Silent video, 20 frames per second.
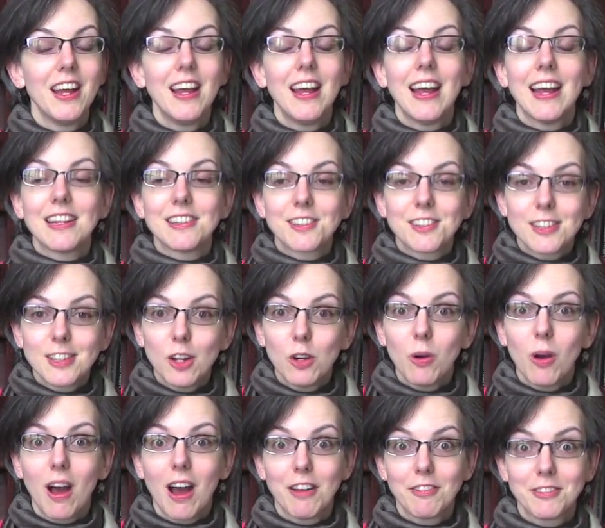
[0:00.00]
And
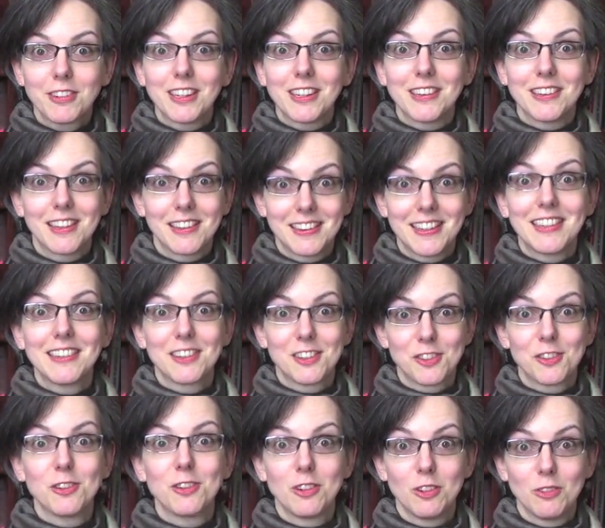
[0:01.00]
so often the thing the
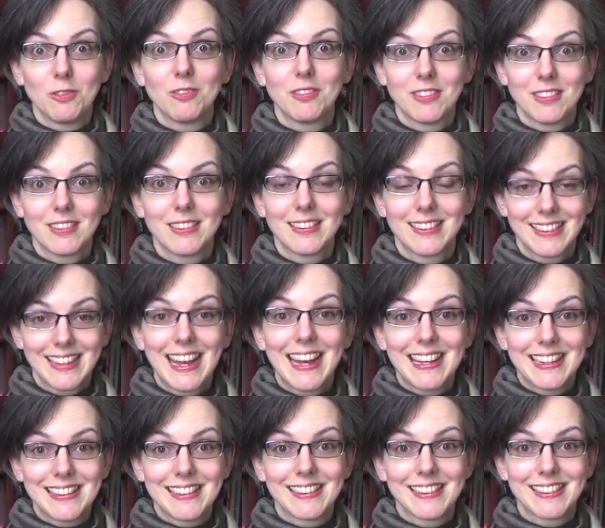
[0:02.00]
student
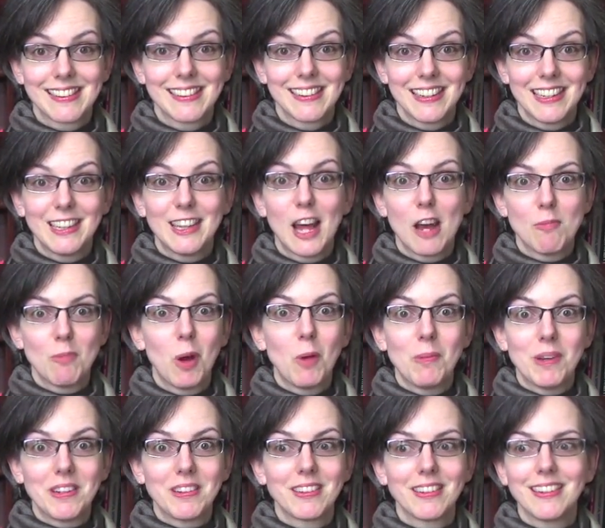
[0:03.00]
says in that
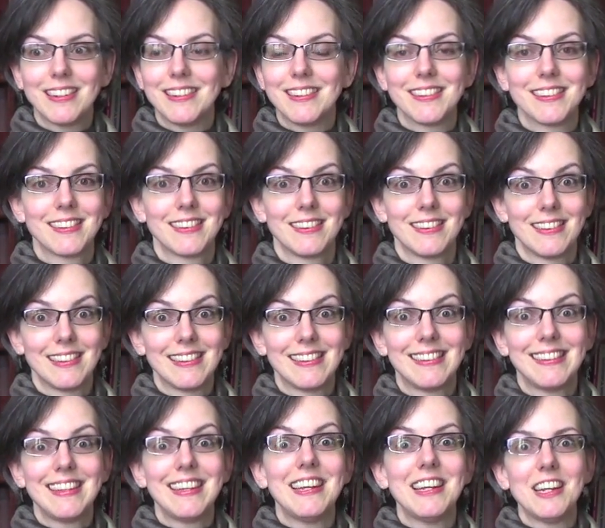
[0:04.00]
moment is the
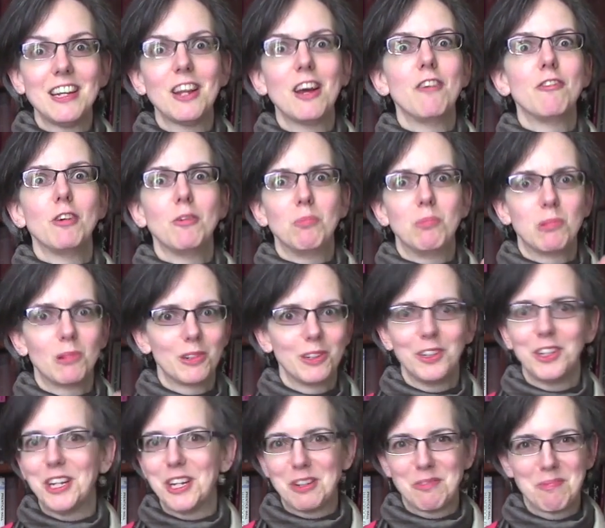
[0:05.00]
seed of a
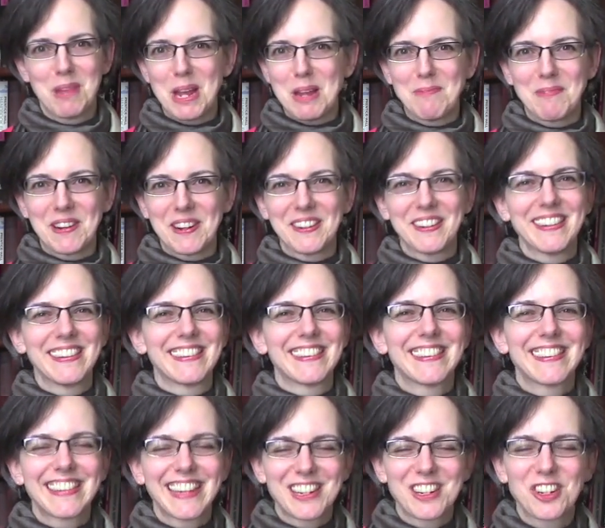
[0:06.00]
brilliant paper. It's
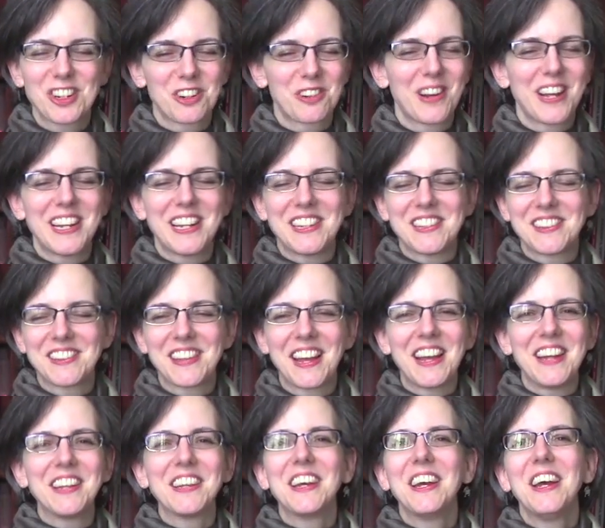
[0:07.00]
such a great
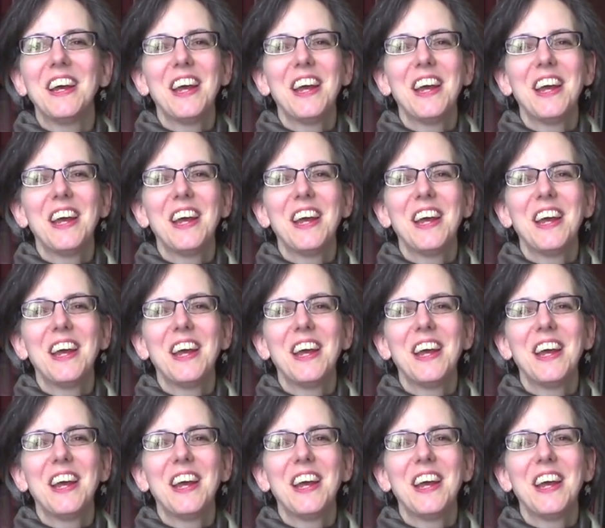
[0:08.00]
insight.